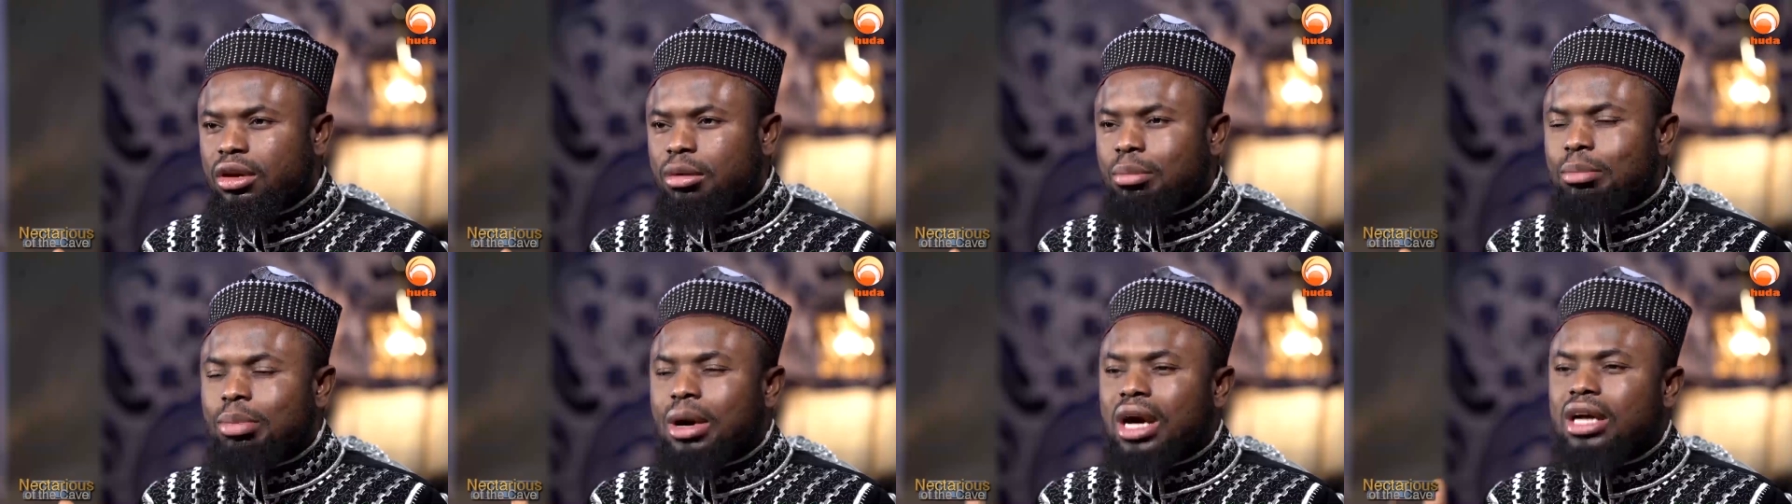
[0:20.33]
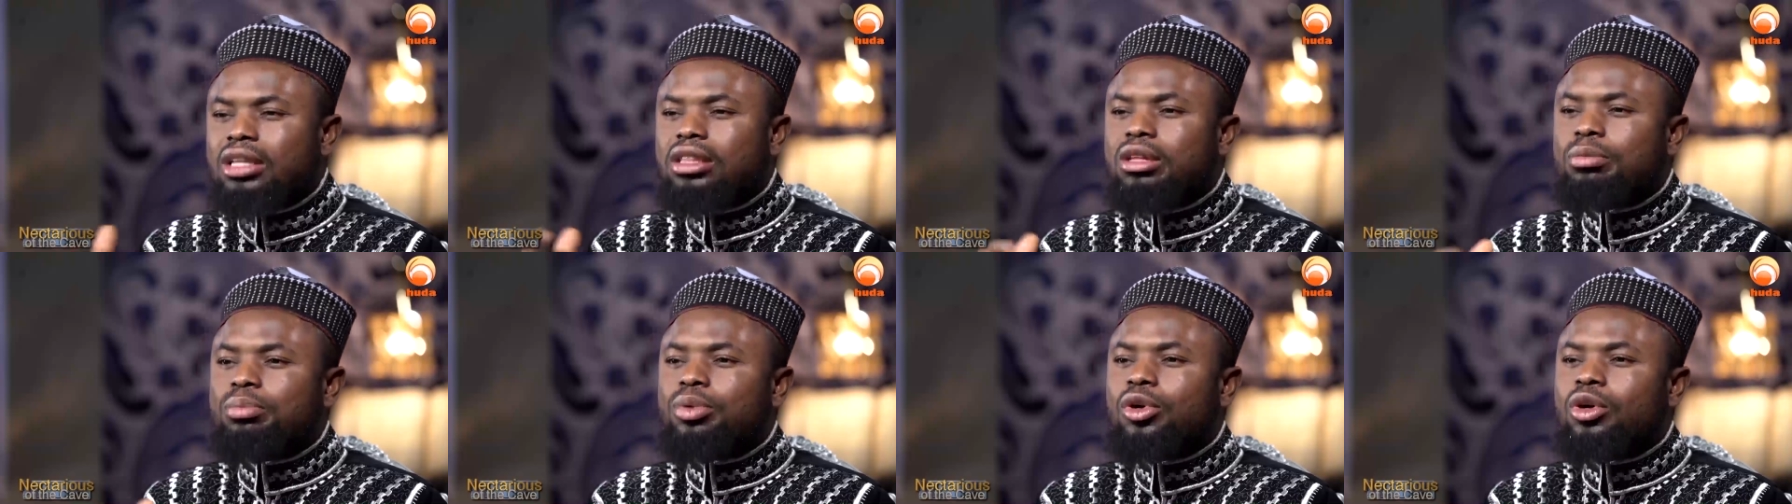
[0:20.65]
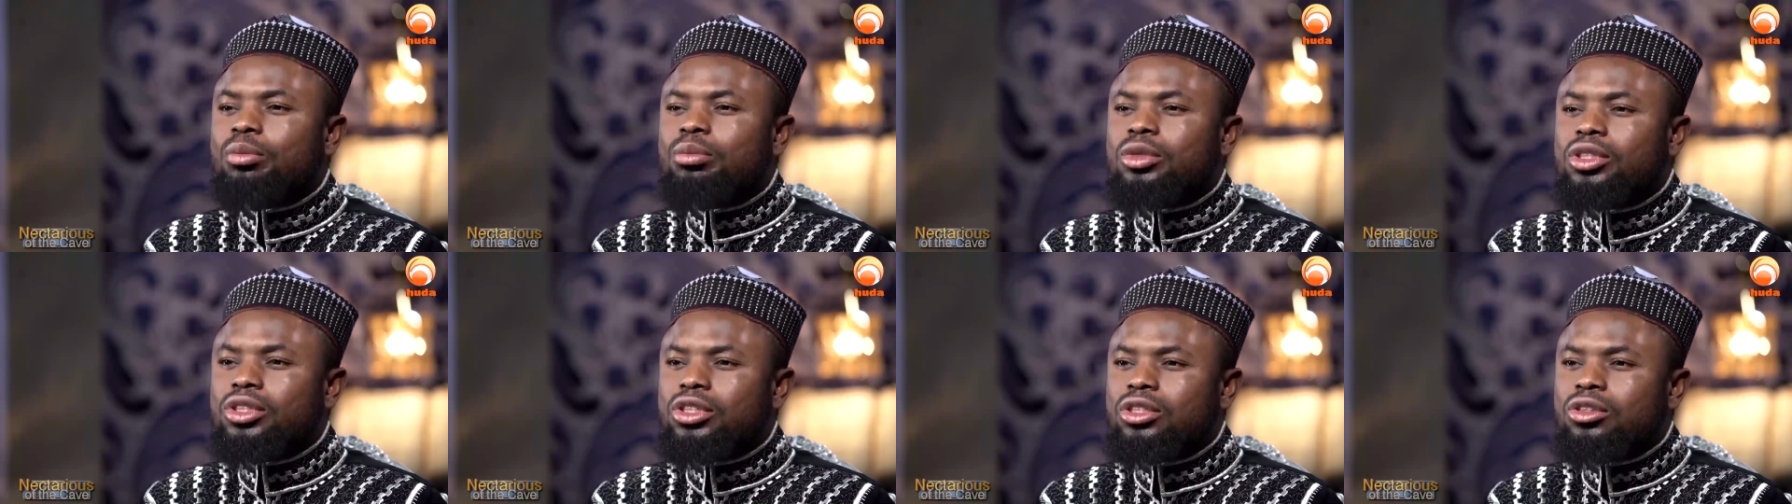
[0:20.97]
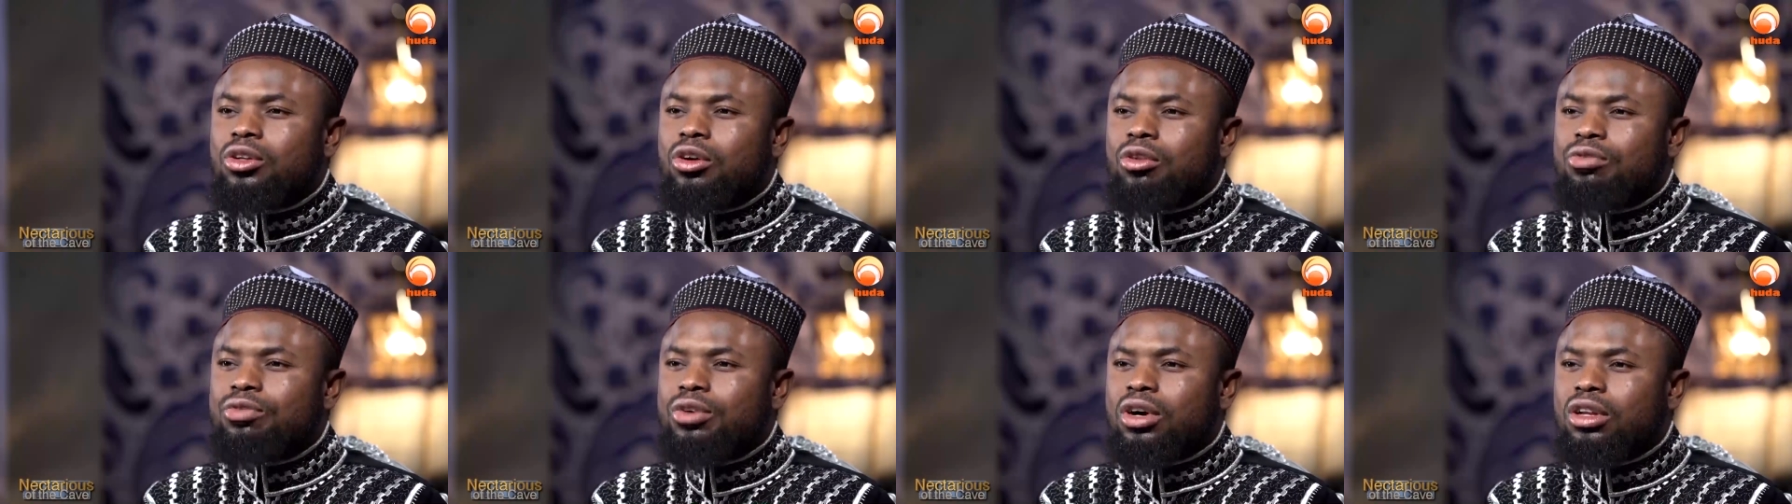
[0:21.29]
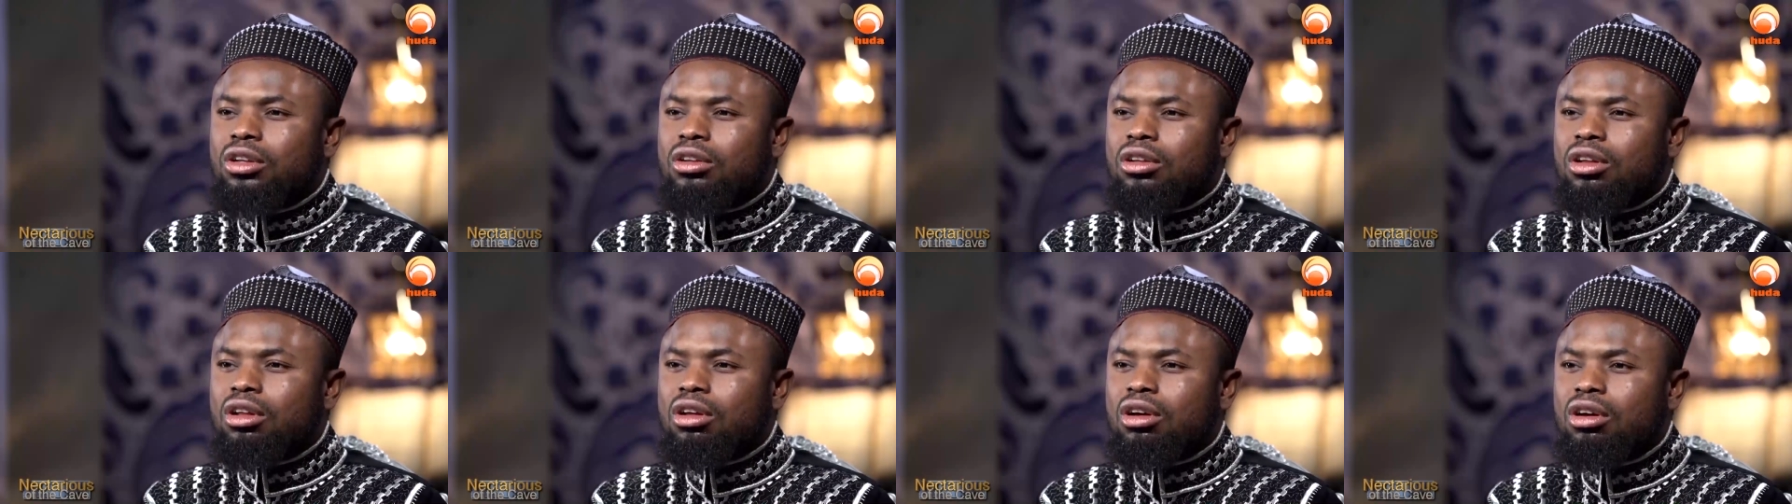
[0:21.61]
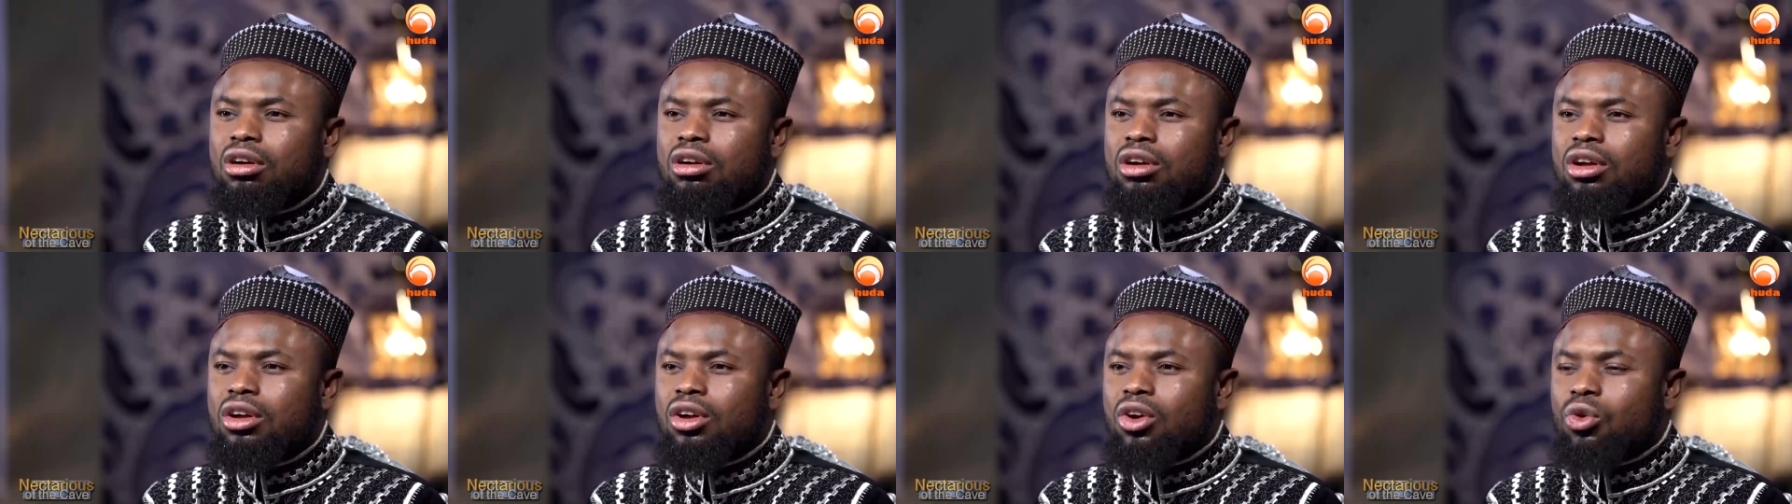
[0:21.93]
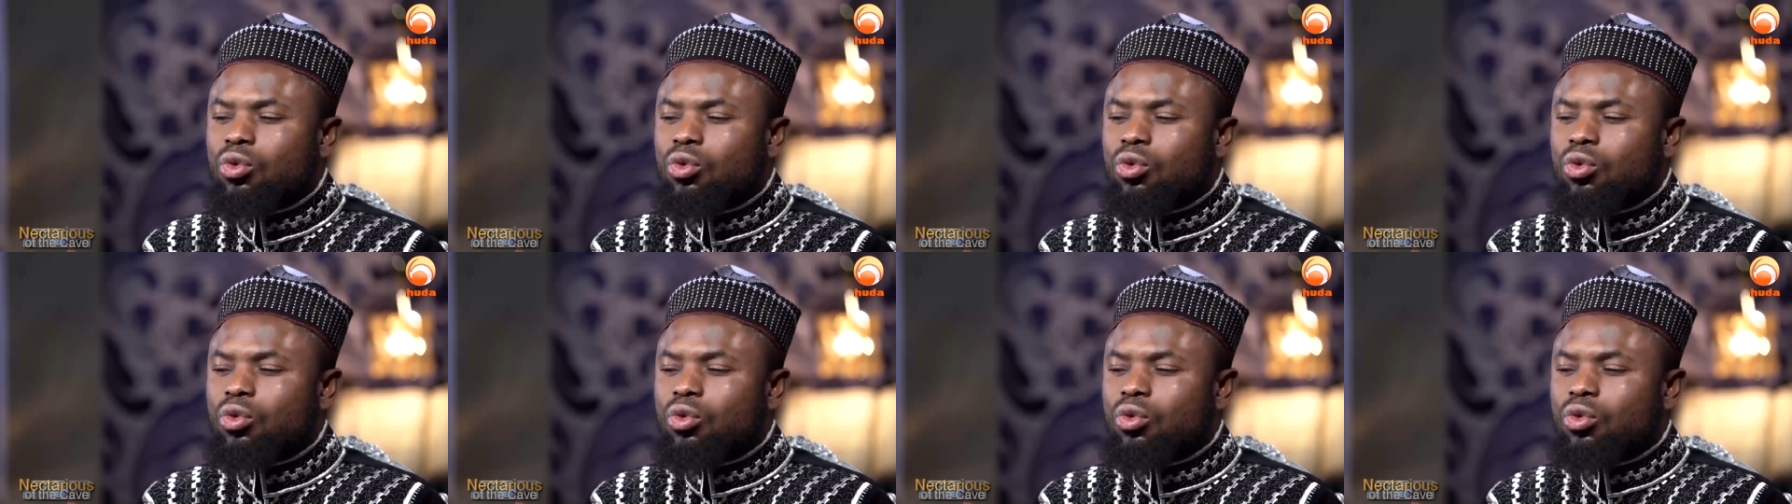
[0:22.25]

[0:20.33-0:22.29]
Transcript: by the permission of Allah,